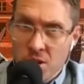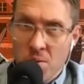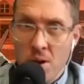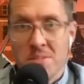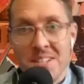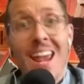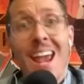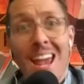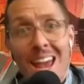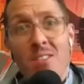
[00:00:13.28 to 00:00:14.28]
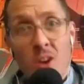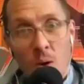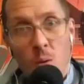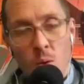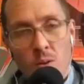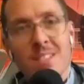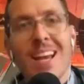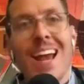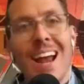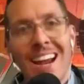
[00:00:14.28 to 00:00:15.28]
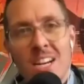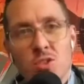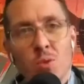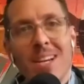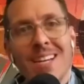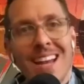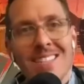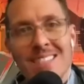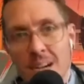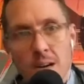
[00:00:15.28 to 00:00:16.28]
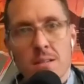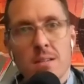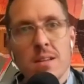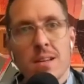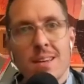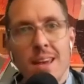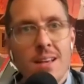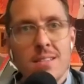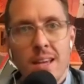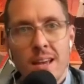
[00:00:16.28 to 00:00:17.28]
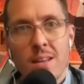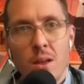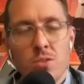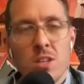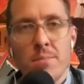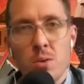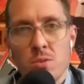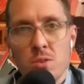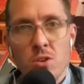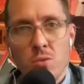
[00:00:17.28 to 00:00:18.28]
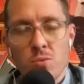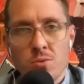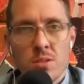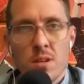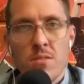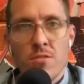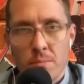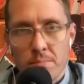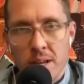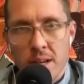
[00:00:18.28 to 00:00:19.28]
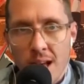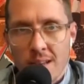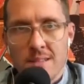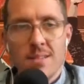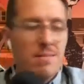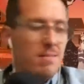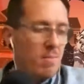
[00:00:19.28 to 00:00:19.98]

co-hosts, and cohorts, Adrian and Doug. Gang, say hello to the mutant goons from beyond.